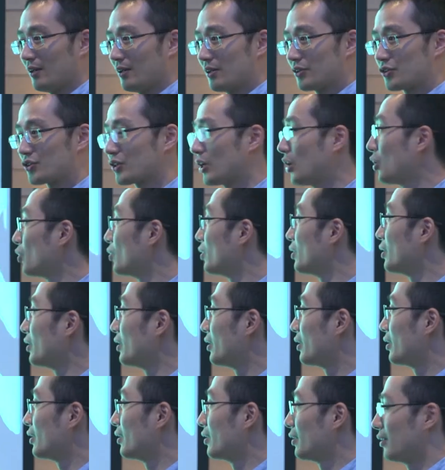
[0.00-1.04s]
So
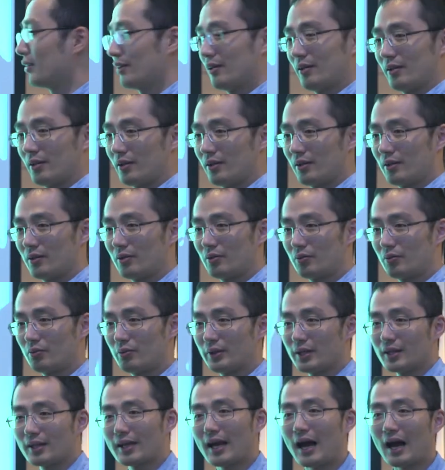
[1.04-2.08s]

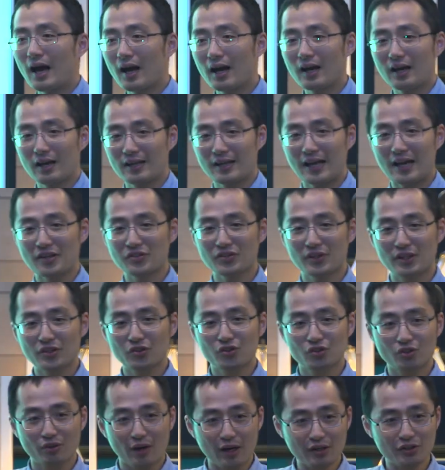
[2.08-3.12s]
really, as an
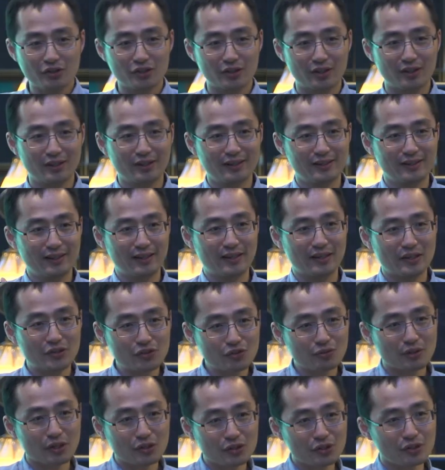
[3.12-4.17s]
instructor, an
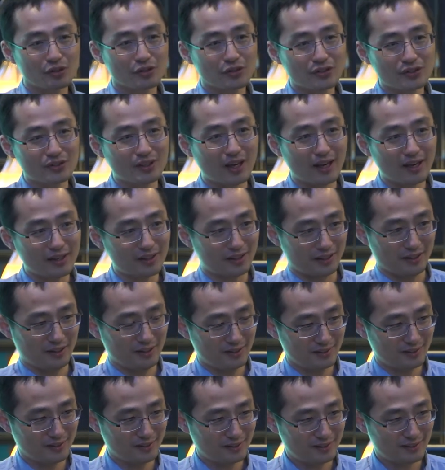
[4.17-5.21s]
instructional designer,
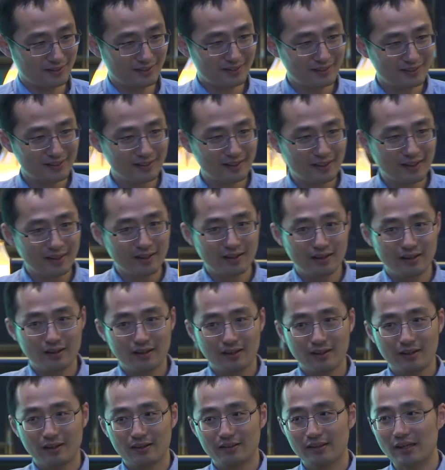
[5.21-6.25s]

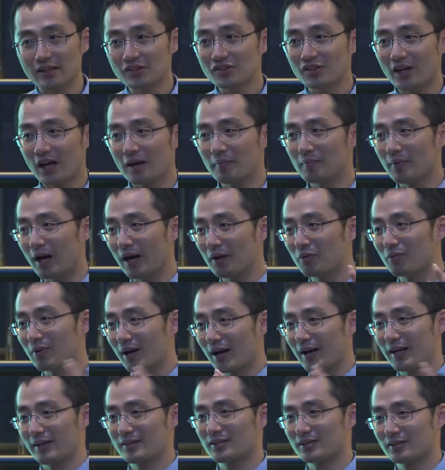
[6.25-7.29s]
next time I
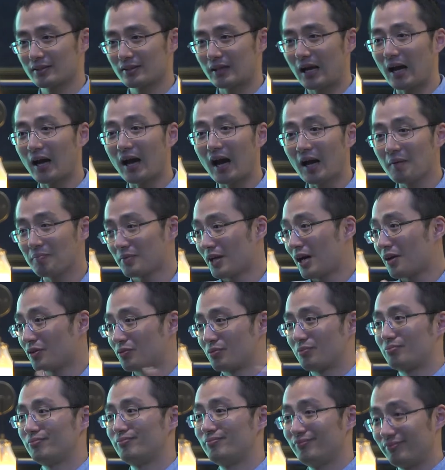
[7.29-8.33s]
write, I'm not
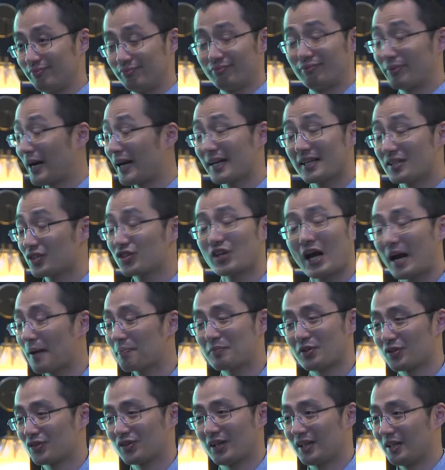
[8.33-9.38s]
writing
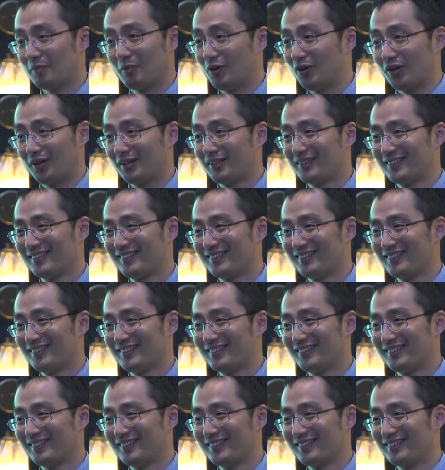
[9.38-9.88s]
chapters anymore.